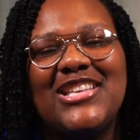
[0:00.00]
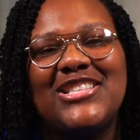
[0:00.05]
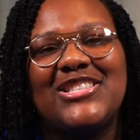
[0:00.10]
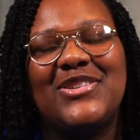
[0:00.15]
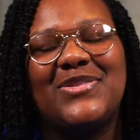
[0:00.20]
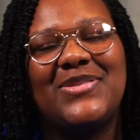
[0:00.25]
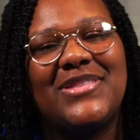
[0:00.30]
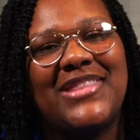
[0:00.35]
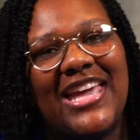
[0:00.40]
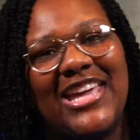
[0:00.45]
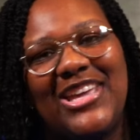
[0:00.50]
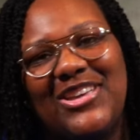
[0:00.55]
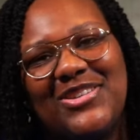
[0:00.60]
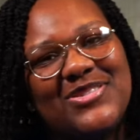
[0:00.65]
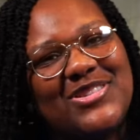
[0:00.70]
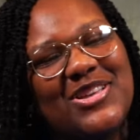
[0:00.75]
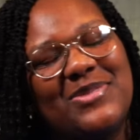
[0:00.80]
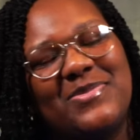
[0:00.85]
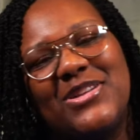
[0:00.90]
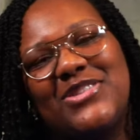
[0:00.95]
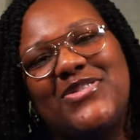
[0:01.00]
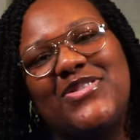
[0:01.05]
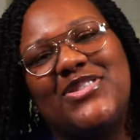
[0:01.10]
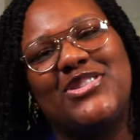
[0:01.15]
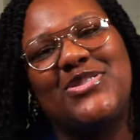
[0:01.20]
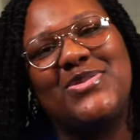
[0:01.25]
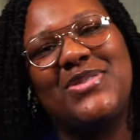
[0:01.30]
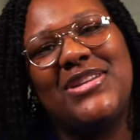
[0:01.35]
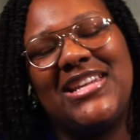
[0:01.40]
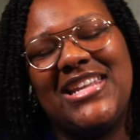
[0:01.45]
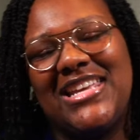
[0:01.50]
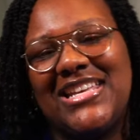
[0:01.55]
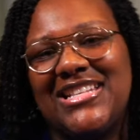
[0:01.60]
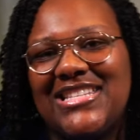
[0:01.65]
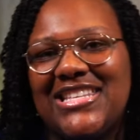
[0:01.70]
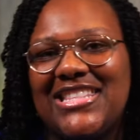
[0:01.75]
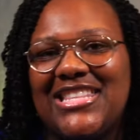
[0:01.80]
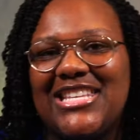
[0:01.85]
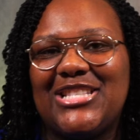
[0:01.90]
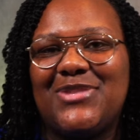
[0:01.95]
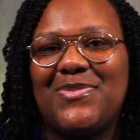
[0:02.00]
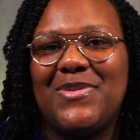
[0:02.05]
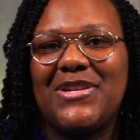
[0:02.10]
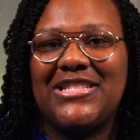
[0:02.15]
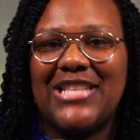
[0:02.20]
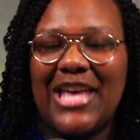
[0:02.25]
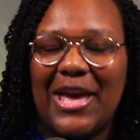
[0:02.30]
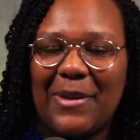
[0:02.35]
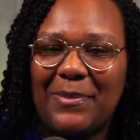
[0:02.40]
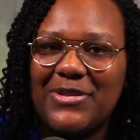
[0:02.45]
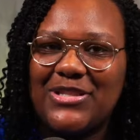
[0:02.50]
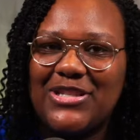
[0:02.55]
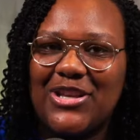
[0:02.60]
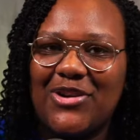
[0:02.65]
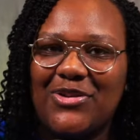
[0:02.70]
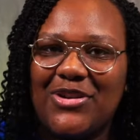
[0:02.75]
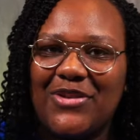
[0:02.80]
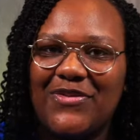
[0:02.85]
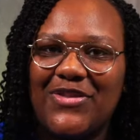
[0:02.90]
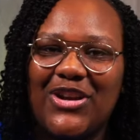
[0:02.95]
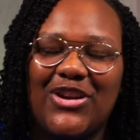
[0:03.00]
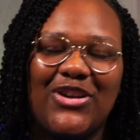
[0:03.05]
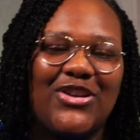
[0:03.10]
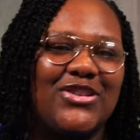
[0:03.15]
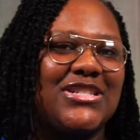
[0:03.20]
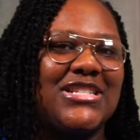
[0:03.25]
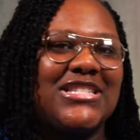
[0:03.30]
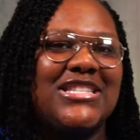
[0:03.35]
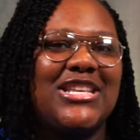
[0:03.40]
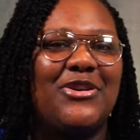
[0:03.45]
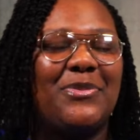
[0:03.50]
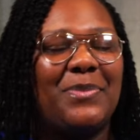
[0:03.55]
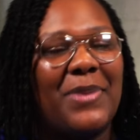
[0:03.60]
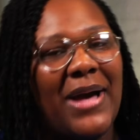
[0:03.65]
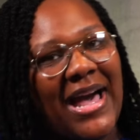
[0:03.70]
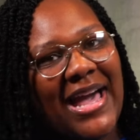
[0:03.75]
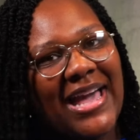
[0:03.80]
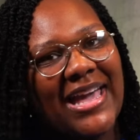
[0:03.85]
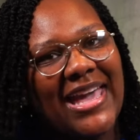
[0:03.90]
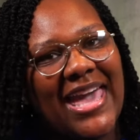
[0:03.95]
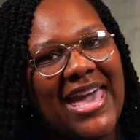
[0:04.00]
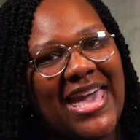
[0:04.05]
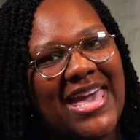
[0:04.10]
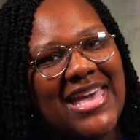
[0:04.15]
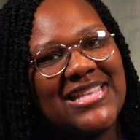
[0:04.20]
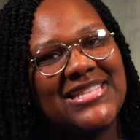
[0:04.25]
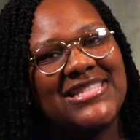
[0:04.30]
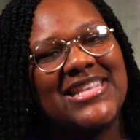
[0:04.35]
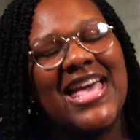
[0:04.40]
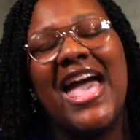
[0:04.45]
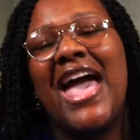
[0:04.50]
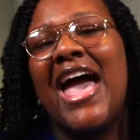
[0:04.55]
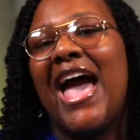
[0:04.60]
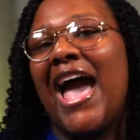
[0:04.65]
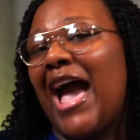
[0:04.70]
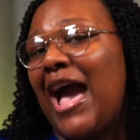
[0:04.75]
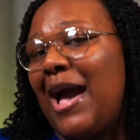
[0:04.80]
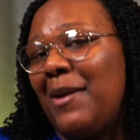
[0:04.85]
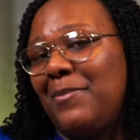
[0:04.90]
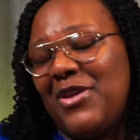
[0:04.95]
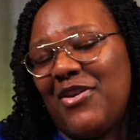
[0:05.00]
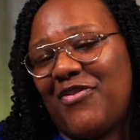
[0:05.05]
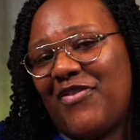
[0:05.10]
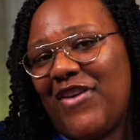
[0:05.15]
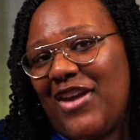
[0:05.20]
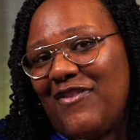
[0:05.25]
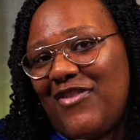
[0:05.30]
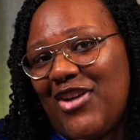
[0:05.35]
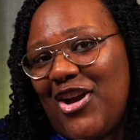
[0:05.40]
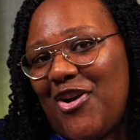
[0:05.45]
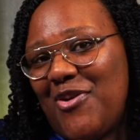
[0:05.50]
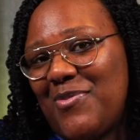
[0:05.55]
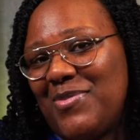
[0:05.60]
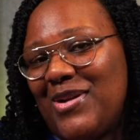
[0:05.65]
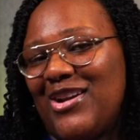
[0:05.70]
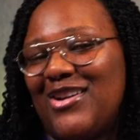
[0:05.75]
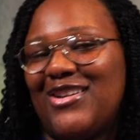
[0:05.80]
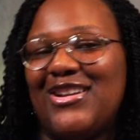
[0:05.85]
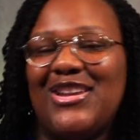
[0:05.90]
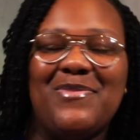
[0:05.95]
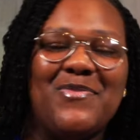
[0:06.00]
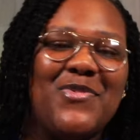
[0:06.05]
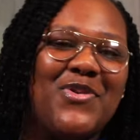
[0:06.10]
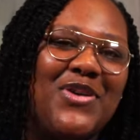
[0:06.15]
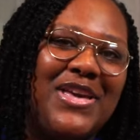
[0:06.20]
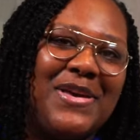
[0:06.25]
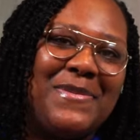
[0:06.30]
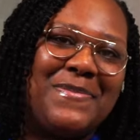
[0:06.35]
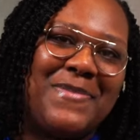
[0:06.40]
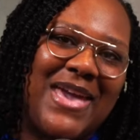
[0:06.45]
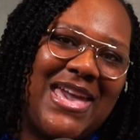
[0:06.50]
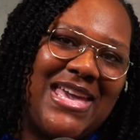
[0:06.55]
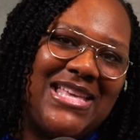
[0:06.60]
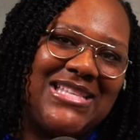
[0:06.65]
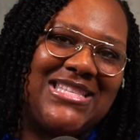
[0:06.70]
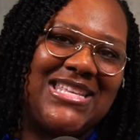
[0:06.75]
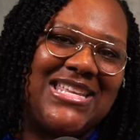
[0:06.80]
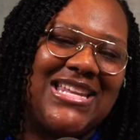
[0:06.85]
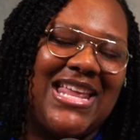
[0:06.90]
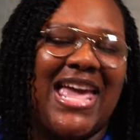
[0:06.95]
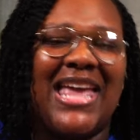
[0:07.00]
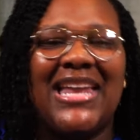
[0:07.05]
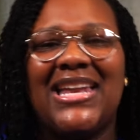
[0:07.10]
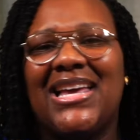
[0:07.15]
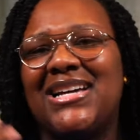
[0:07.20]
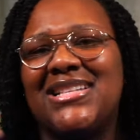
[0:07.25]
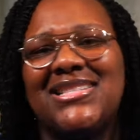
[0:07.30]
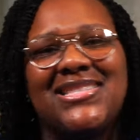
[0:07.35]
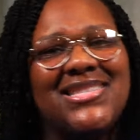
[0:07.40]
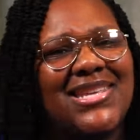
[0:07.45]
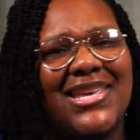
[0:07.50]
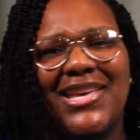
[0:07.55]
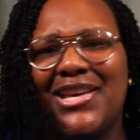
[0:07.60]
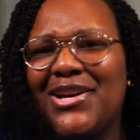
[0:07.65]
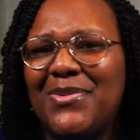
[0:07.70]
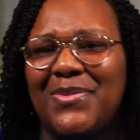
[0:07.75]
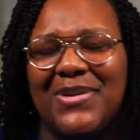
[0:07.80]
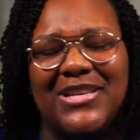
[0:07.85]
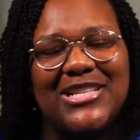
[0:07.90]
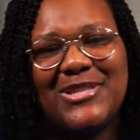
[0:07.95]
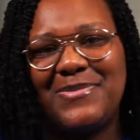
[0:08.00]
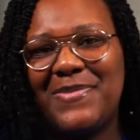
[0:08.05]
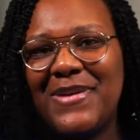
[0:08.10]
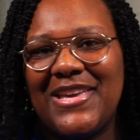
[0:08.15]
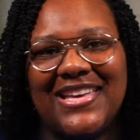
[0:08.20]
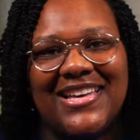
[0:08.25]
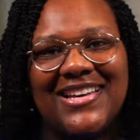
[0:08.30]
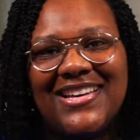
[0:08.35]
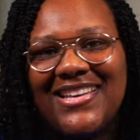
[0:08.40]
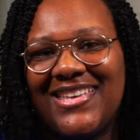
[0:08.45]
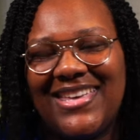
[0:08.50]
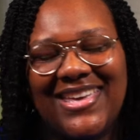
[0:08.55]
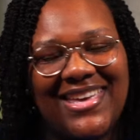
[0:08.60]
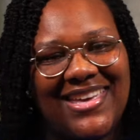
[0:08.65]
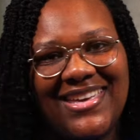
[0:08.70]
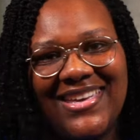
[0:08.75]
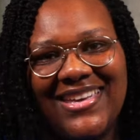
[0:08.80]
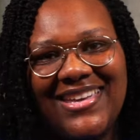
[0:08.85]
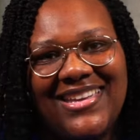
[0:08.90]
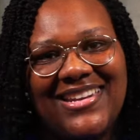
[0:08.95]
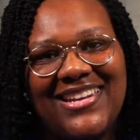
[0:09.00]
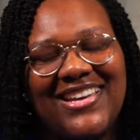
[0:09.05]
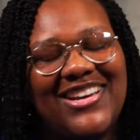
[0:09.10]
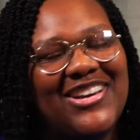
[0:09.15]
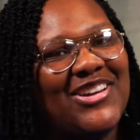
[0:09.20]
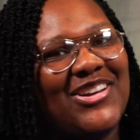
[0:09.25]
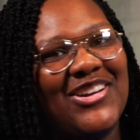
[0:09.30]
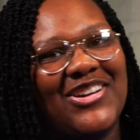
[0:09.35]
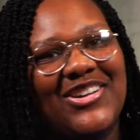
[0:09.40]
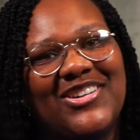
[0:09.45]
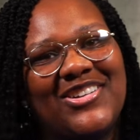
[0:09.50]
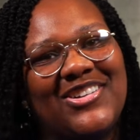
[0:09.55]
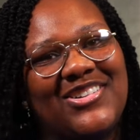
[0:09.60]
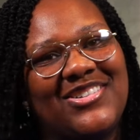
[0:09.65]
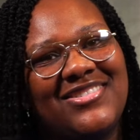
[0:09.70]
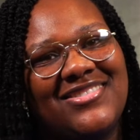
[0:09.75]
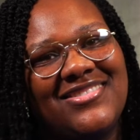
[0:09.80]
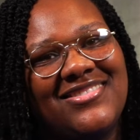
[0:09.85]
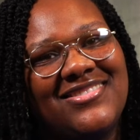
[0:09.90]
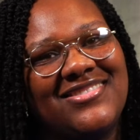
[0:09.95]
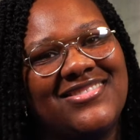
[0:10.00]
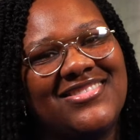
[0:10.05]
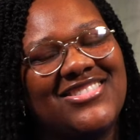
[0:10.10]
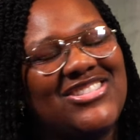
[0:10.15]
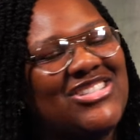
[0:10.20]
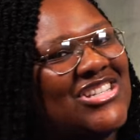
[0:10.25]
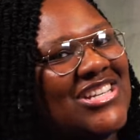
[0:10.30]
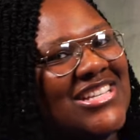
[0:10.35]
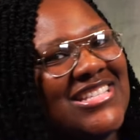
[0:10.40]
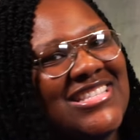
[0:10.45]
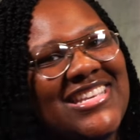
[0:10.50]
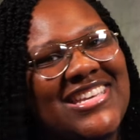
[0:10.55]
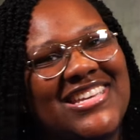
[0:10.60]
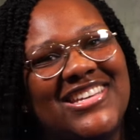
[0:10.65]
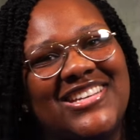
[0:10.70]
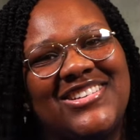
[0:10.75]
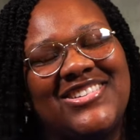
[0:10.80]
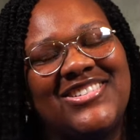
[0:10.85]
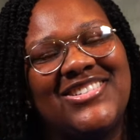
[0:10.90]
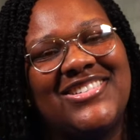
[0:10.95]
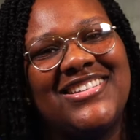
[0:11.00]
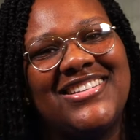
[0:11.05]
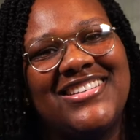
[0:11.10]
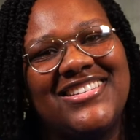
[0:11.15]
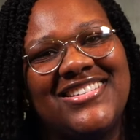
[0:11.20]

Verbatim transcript: So thank you so much for tuning in to this week's episode of the Girl Just Heal podcast. I'm your favorite homegirl, Neimoya Basden, and until we speak again, girl, just heal.